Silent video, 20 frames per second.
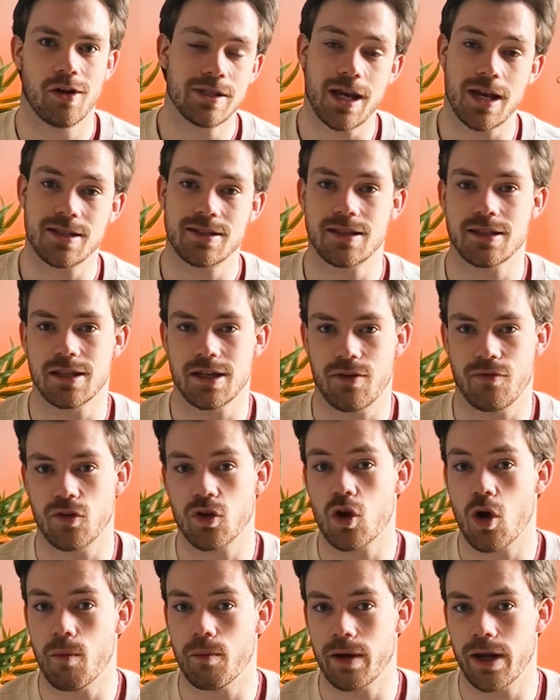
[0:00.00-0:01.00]
testing the
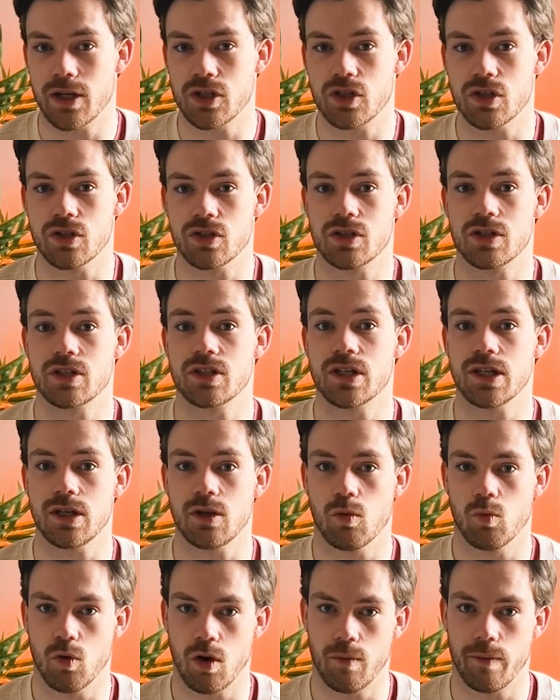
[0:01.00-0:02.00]
different combinations to see
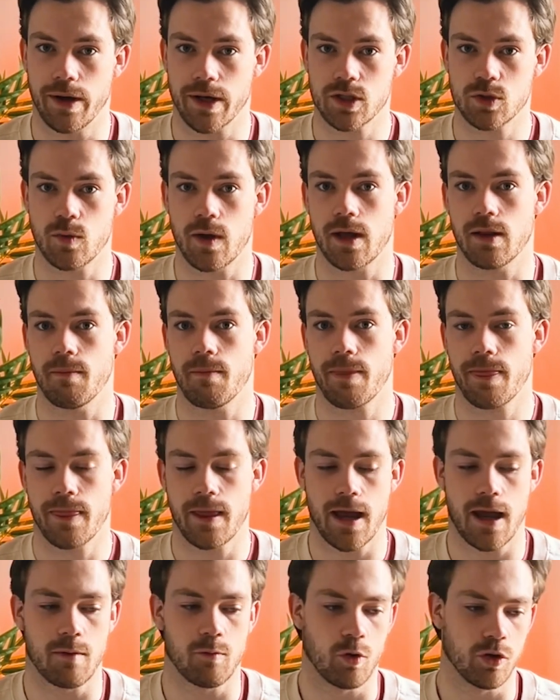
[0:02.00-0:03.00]
what works well
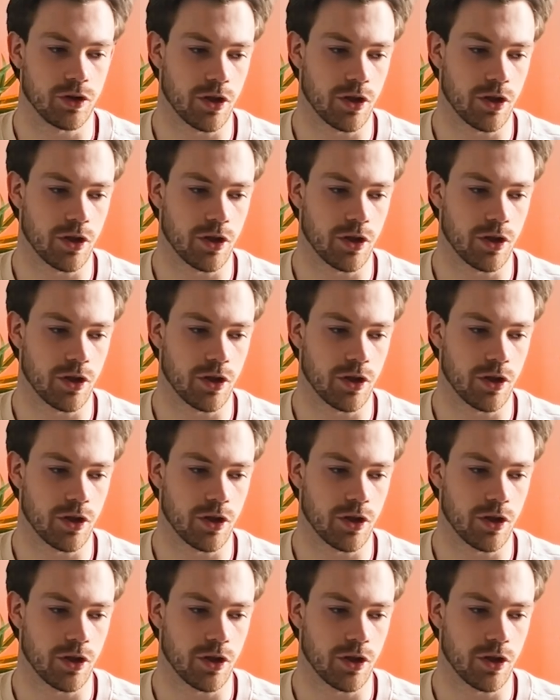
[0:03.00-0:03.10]
and what